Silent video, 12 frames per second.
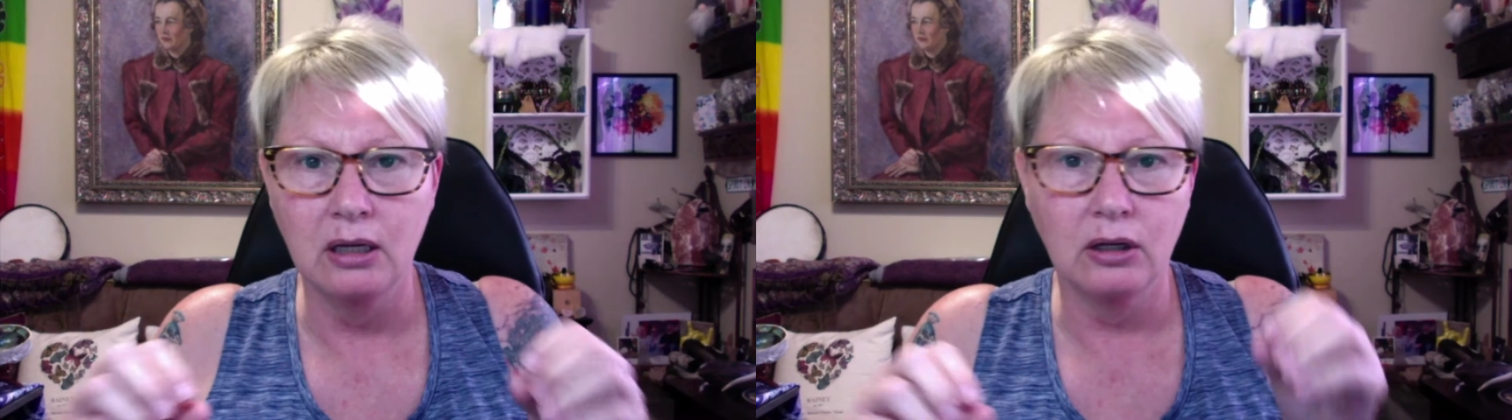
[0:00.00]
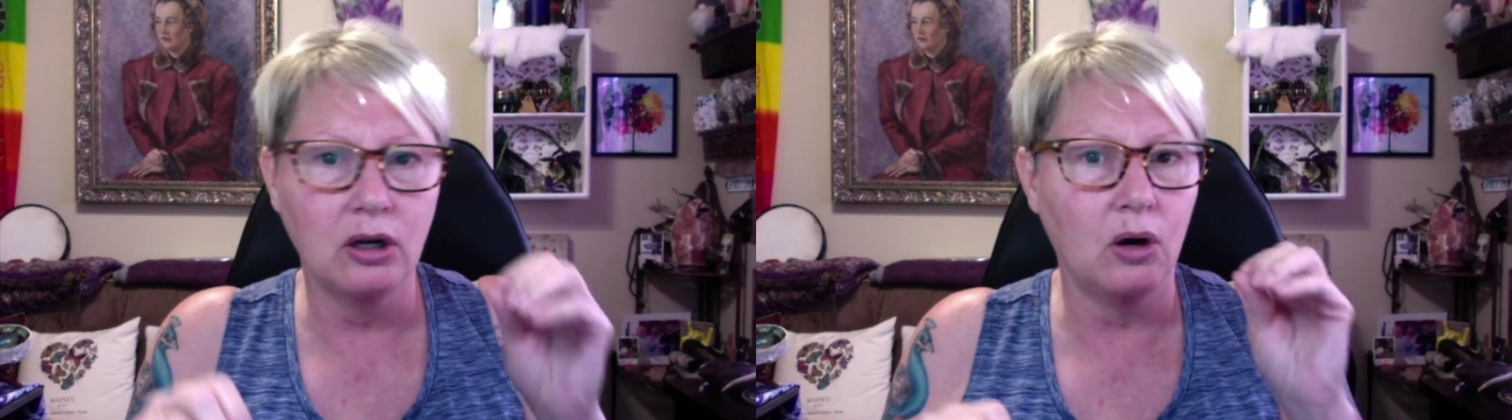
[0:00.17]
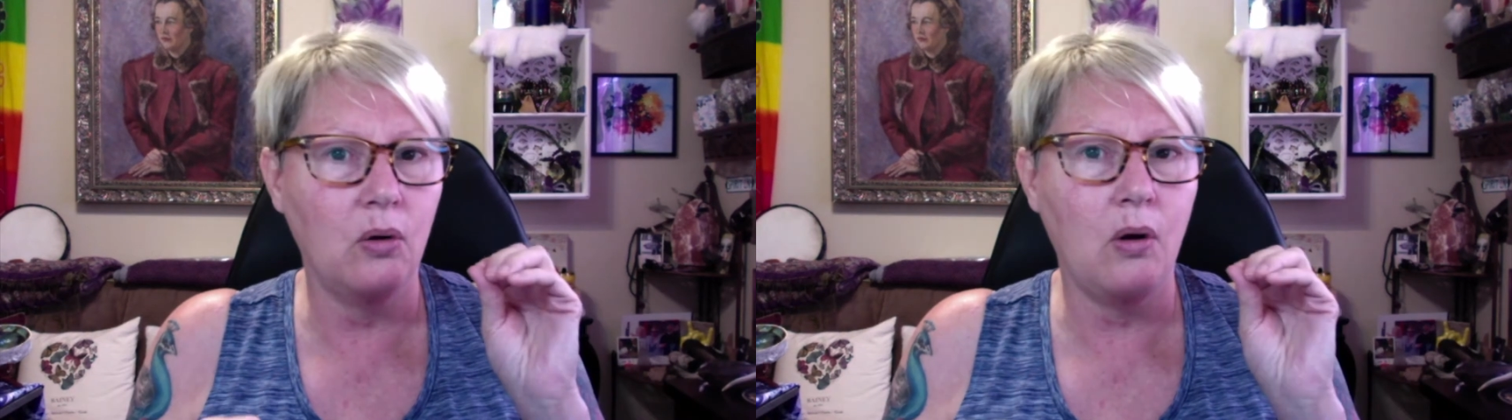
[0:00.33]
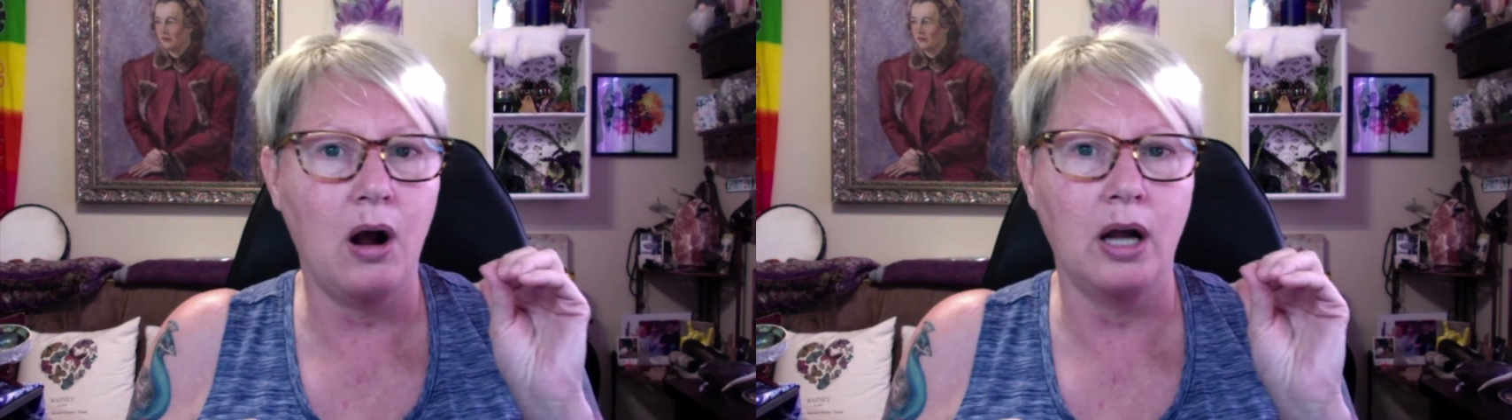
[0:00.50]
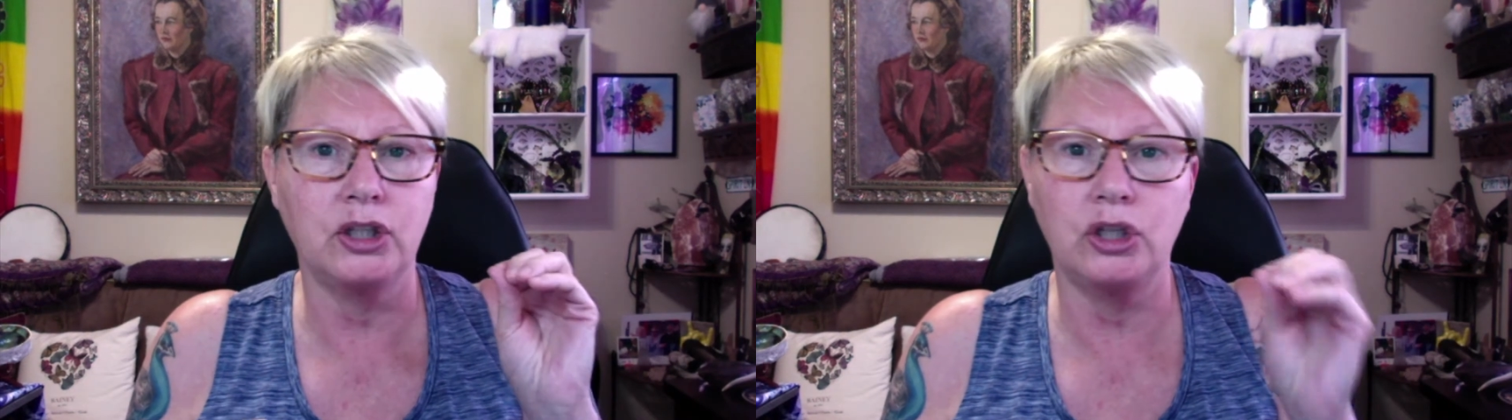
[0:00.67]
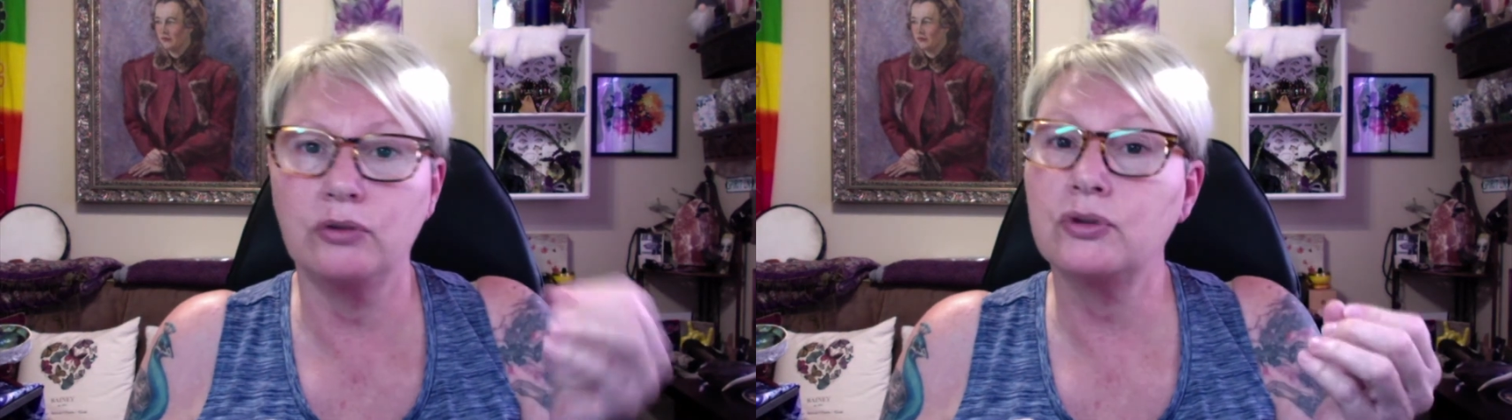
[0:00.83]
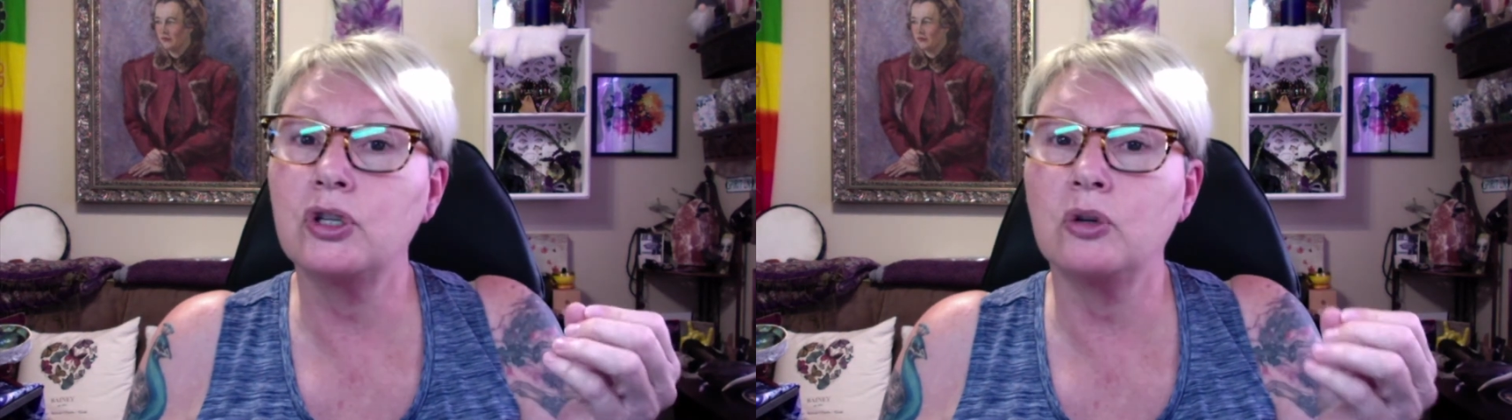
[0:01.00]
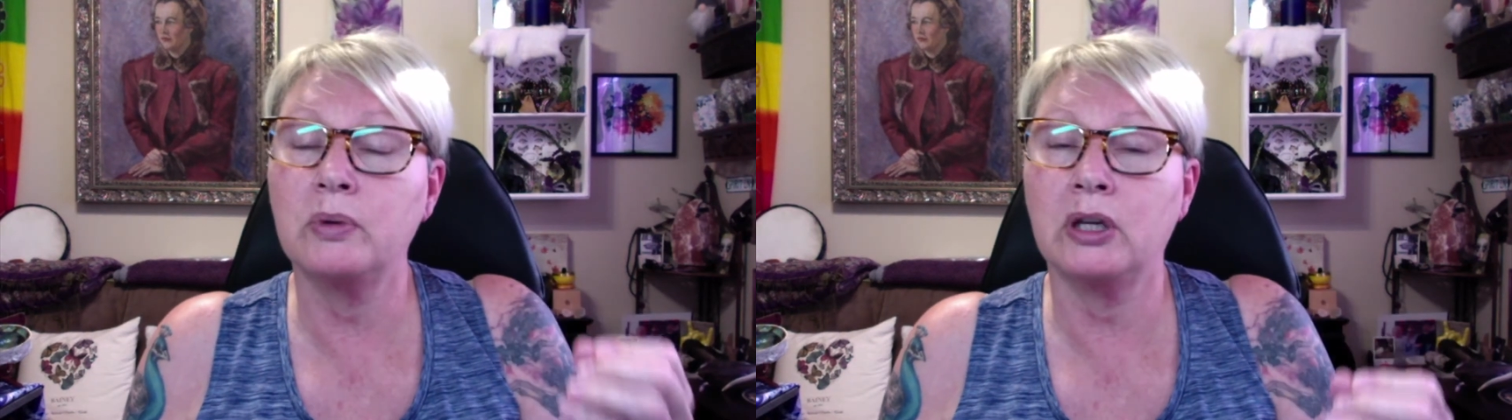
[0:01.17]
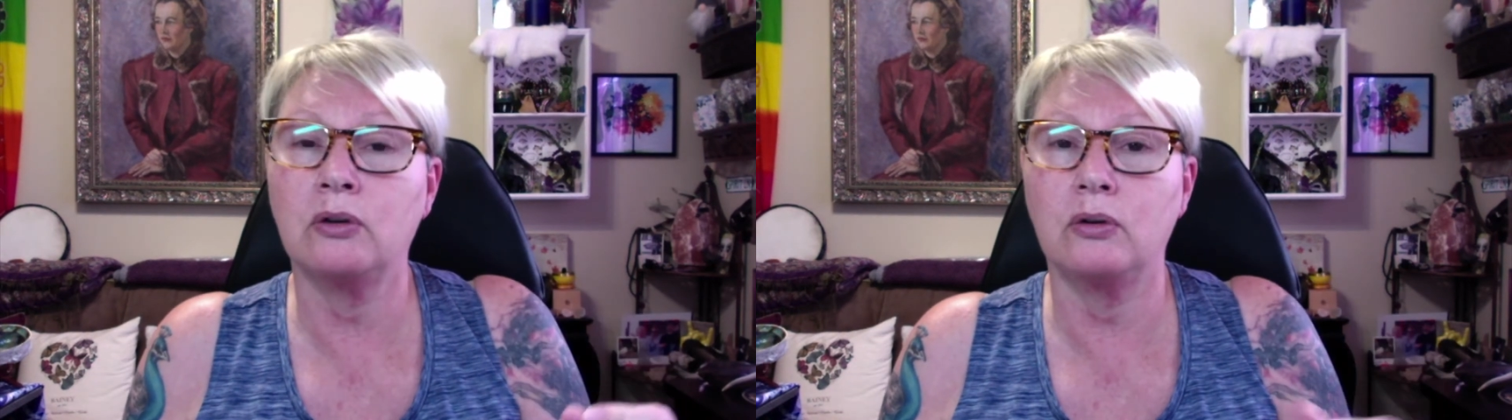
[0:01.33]
Go on YouTube
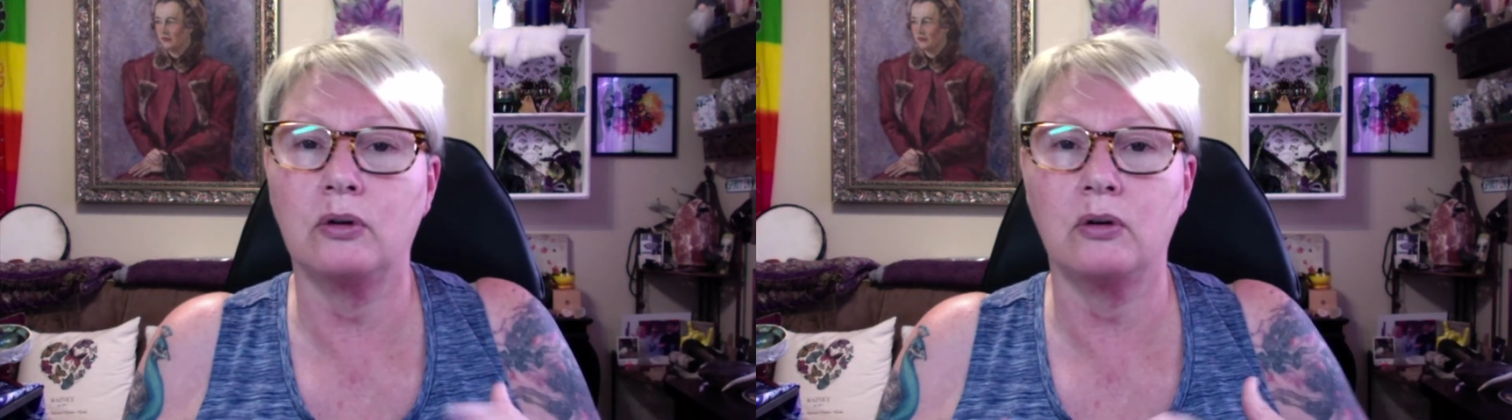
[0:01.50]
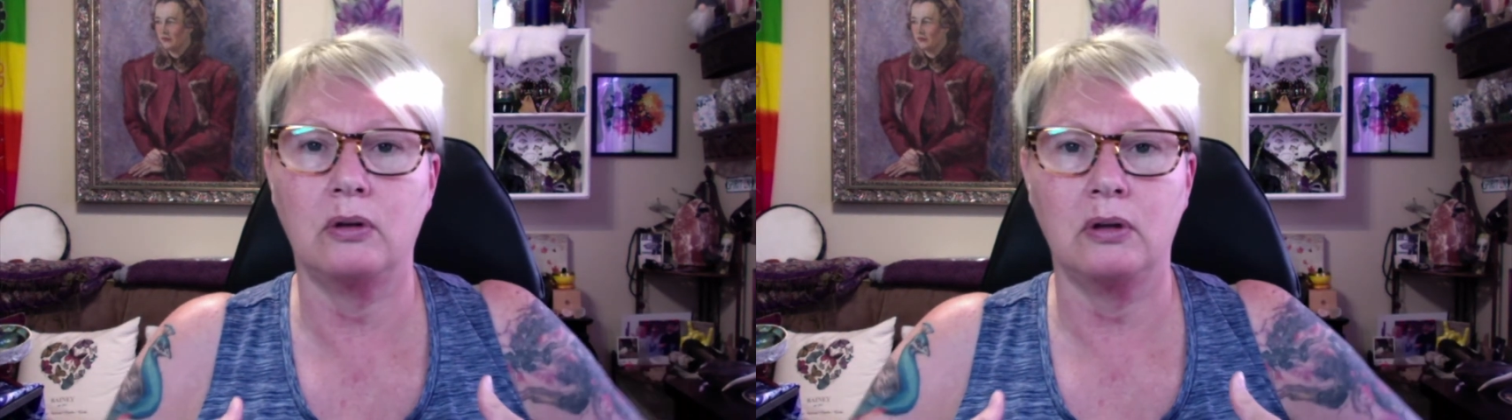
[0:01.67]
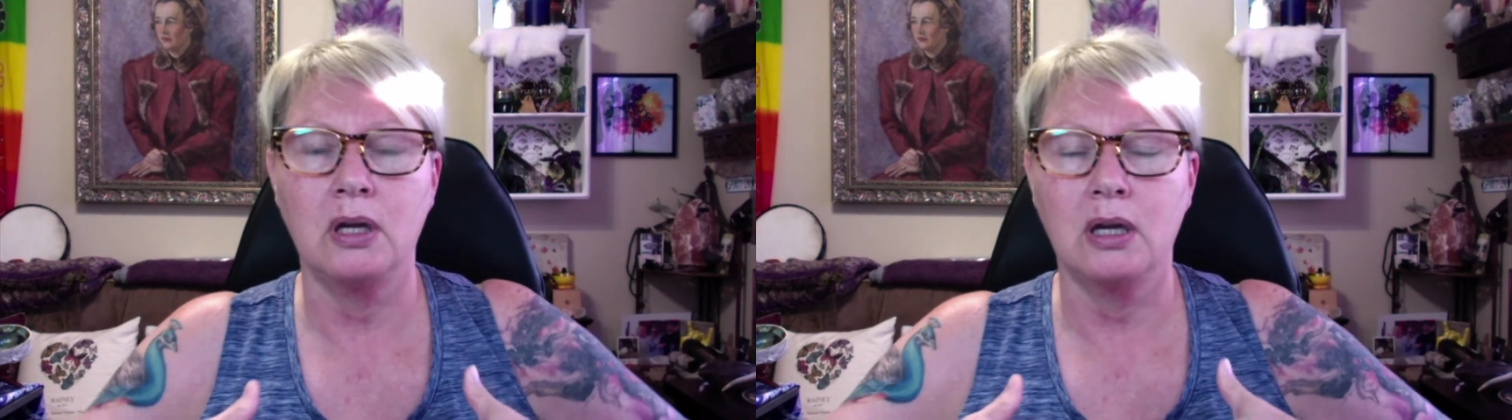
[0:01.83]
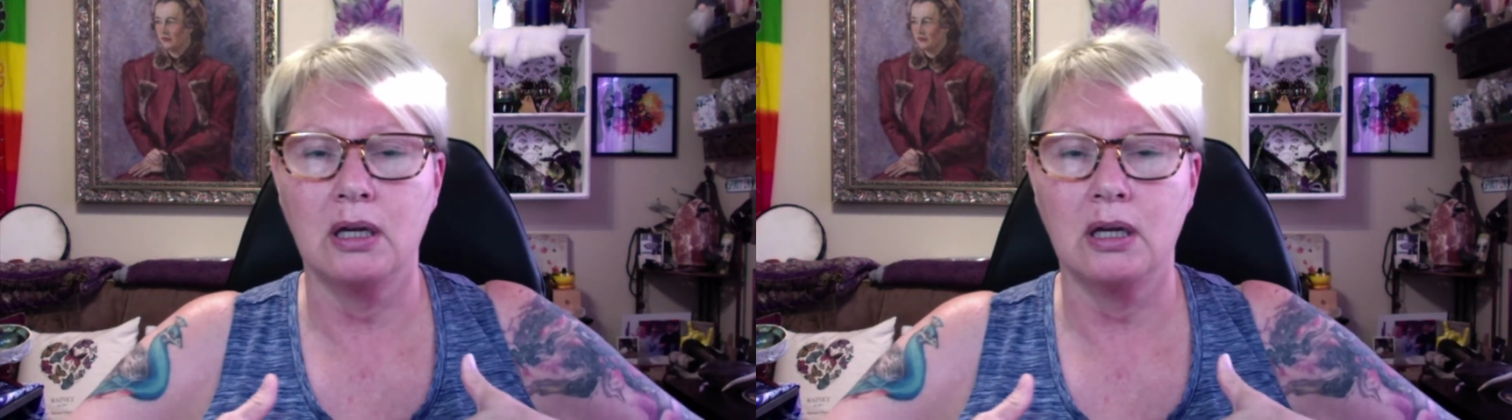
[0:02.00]
and Google